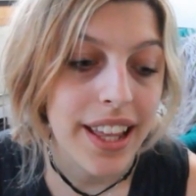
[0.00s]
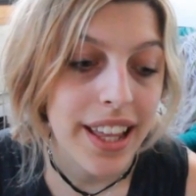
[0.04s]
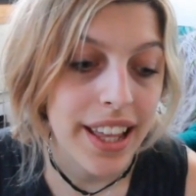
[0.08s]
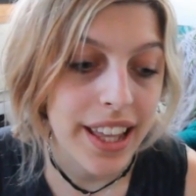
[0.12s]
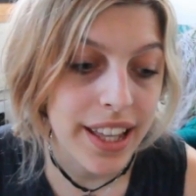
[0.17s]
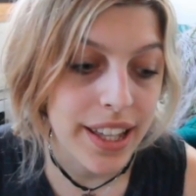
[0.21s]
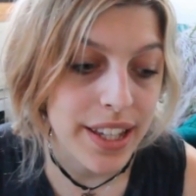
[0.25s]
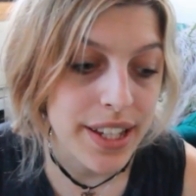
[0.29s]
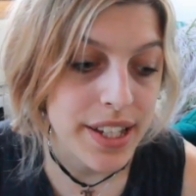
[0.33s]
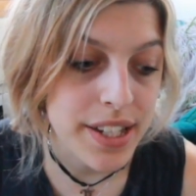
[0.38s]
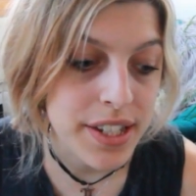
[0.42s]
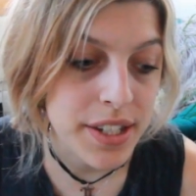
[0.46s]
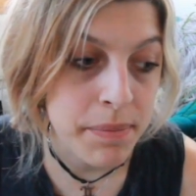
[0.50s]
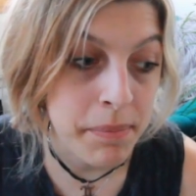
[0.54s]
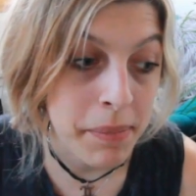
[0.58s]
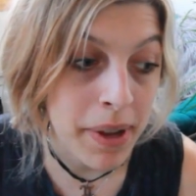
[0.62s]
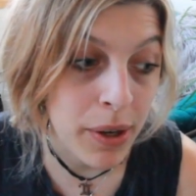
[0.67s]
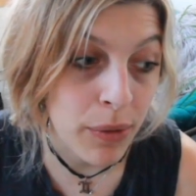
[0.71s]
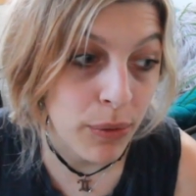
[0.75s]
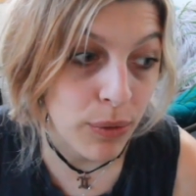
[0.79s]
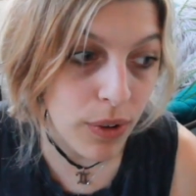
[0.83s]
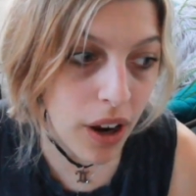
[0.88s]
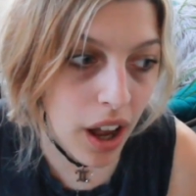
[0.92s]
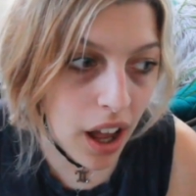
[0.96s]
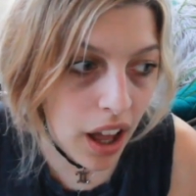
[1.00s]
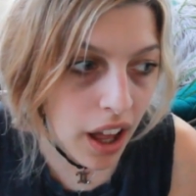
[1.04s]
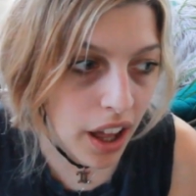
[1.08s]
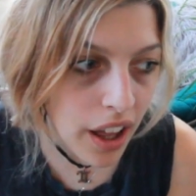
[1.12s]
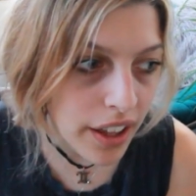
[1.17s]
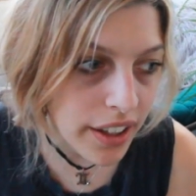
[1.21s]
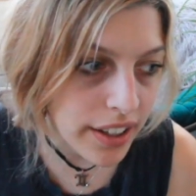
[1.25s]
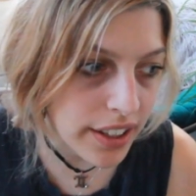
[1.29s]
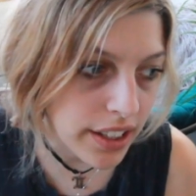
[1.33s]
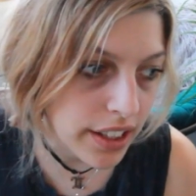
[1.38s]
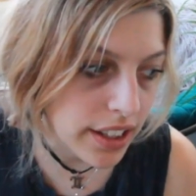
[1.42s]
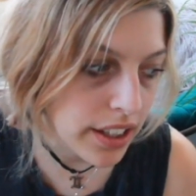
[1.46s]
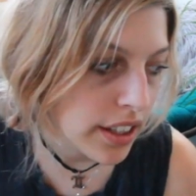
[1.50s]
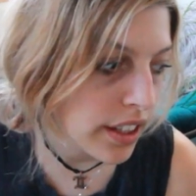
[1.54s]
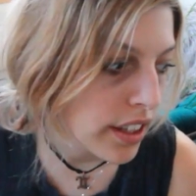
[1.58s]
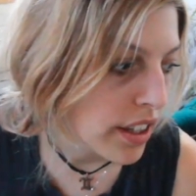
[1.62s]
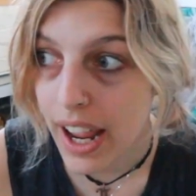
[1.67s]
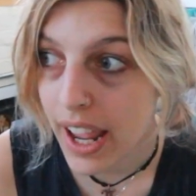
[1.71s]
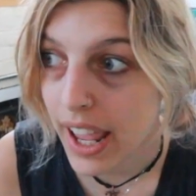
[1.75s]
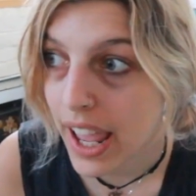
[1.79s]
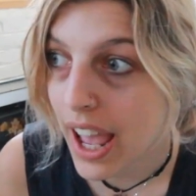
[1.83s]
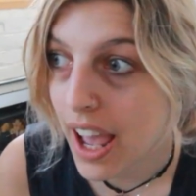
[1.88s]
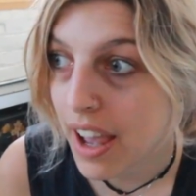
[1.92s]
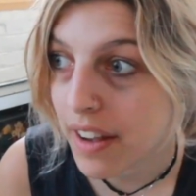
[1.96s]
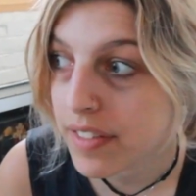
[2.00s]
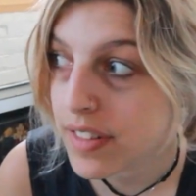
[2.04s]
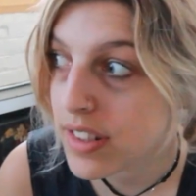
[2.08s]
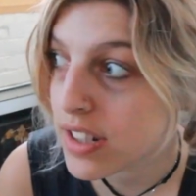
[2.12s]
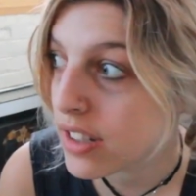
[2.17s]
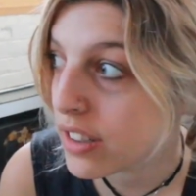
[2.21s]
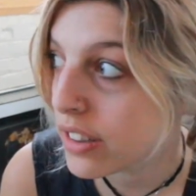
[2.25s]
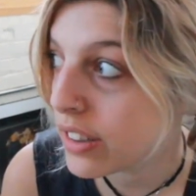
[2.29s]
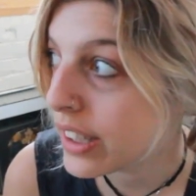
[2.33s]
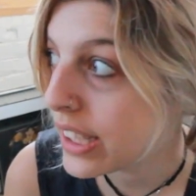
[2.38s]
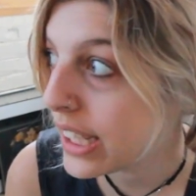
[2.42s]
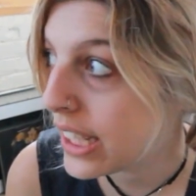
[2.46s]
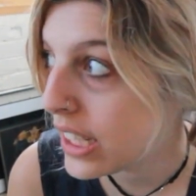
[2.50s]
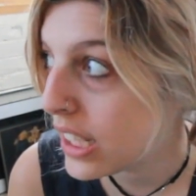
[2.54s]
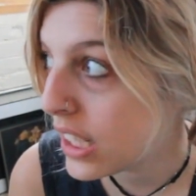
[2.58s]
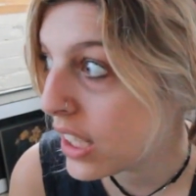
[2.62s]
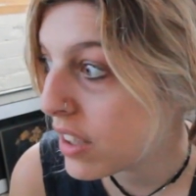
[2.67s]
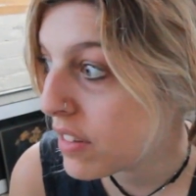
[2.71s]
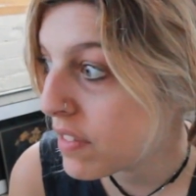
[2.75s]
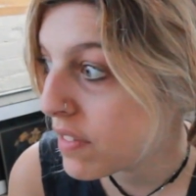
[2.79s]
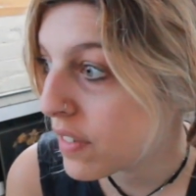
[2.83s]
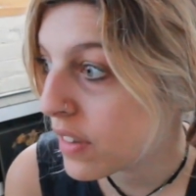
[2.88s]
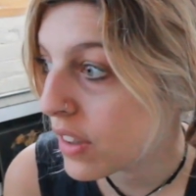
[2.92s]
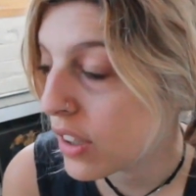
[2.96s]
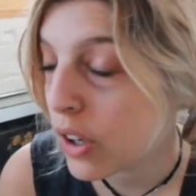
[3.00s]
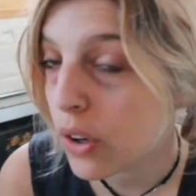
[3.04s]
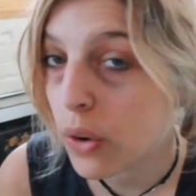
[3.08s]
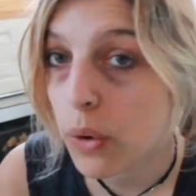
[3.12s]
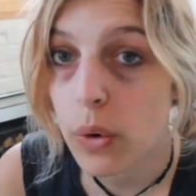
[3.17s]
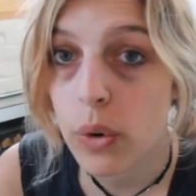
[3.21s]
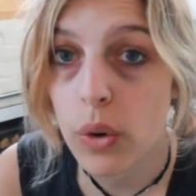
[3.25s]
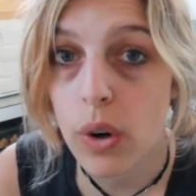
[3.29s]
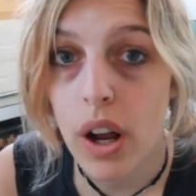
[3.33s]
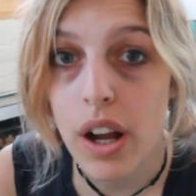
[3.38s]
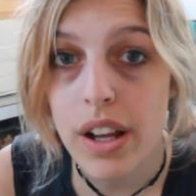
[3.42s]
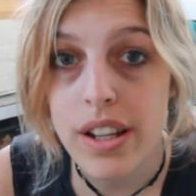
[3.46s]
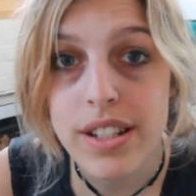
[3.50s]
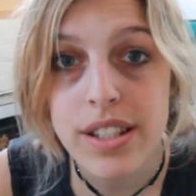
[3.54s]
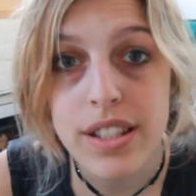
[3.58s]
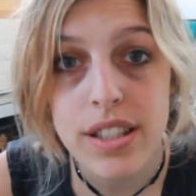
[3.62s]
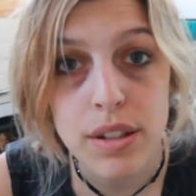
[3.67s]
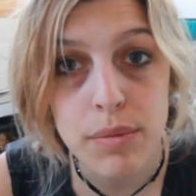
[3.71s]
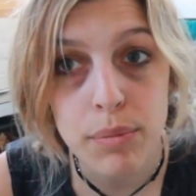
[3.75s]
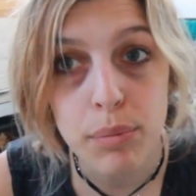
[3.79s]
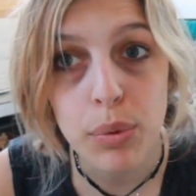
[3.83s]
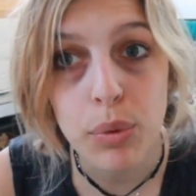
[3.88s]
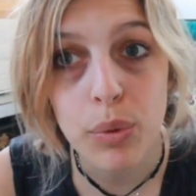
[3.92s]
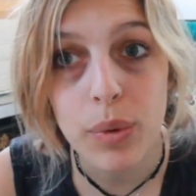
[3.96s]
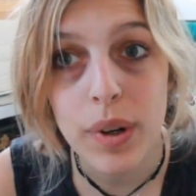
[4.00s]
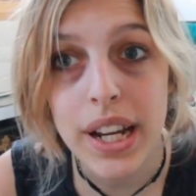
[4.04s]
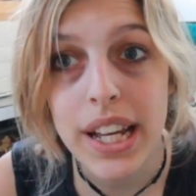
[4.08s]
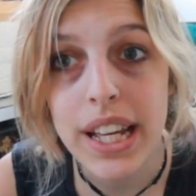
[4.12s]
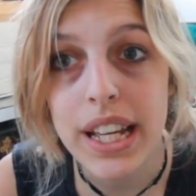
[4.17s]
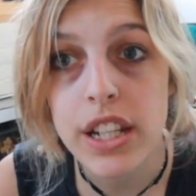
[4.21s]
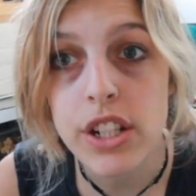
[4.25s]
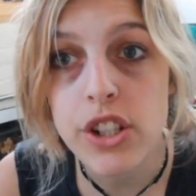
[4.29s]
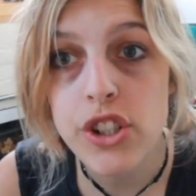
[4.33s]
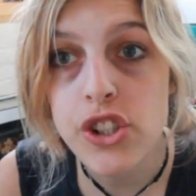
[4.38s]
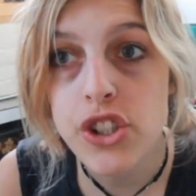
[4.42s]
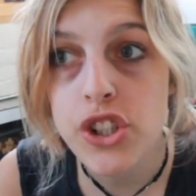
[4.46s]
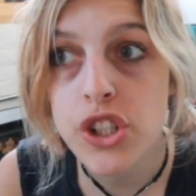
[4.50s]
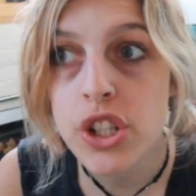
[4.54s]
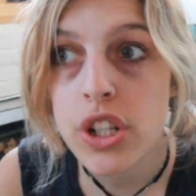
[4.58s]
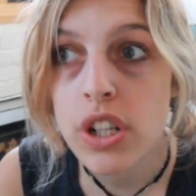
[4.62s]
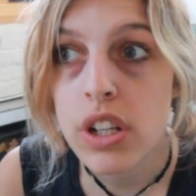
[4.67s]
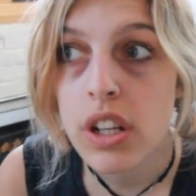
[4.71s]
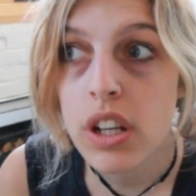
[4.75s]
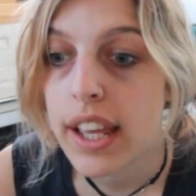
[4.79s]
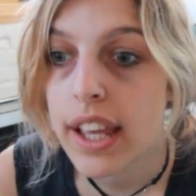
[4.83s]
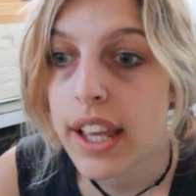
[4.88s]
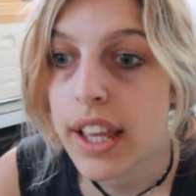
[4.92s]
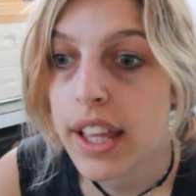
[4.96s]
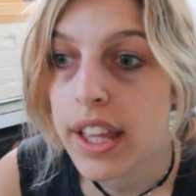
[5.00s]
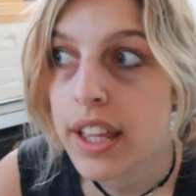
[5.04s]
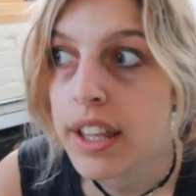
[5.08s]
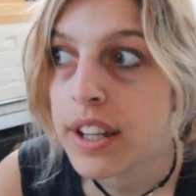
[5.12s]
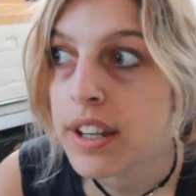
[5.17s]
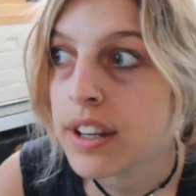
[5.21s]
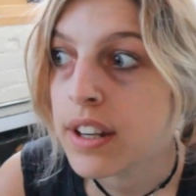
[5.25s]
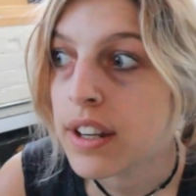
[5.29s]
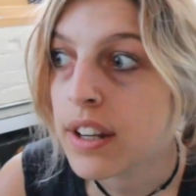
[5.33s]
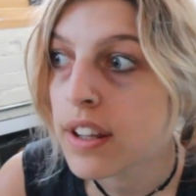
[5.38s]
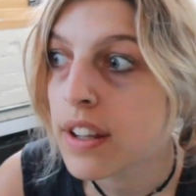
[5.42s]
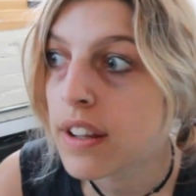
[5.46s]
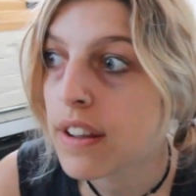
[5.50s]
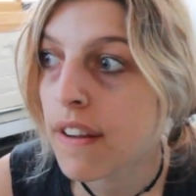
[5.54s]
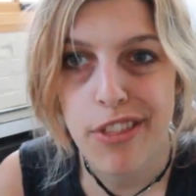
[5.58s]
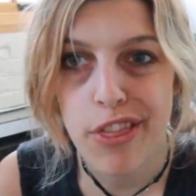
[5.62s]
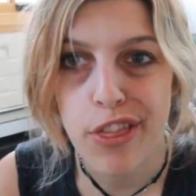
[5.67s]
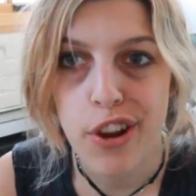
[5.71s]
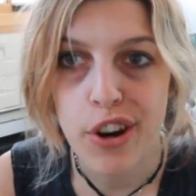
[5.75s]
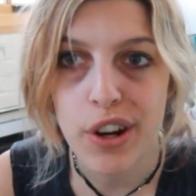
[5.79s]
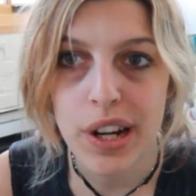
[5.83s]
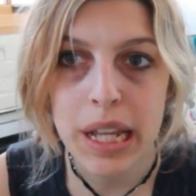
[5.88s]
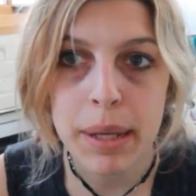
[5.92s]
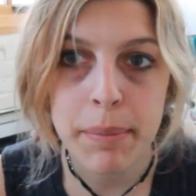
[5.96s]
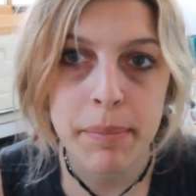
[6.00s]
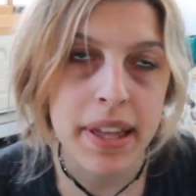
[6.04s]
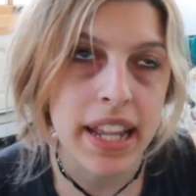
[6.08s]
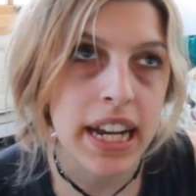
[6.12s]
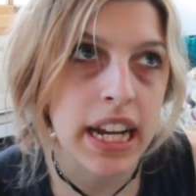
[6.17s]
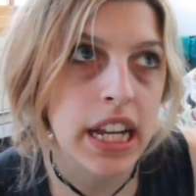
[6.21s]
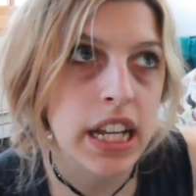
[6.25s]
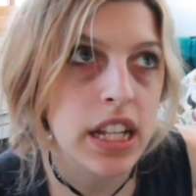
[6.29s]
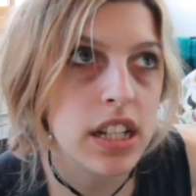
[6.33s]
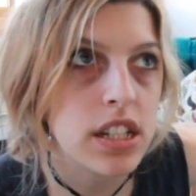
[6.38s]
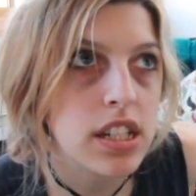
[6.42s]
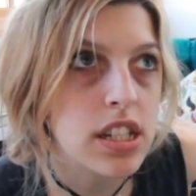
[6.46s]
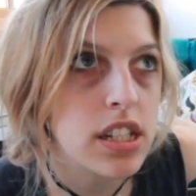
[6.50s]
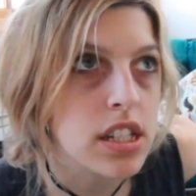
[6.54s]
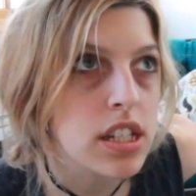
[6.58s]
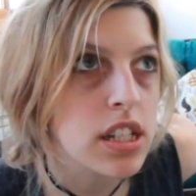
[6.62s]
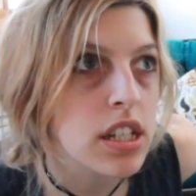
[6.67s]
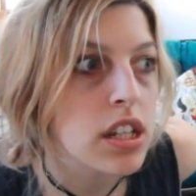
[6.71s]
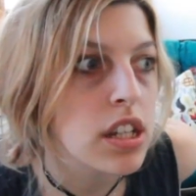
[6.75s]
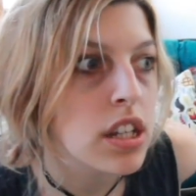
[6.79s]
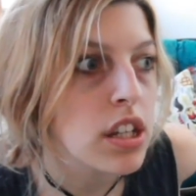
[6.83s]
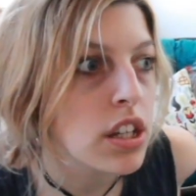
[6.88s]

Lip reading: is my rug. I have to leave, go across the bridge in 30 minutes.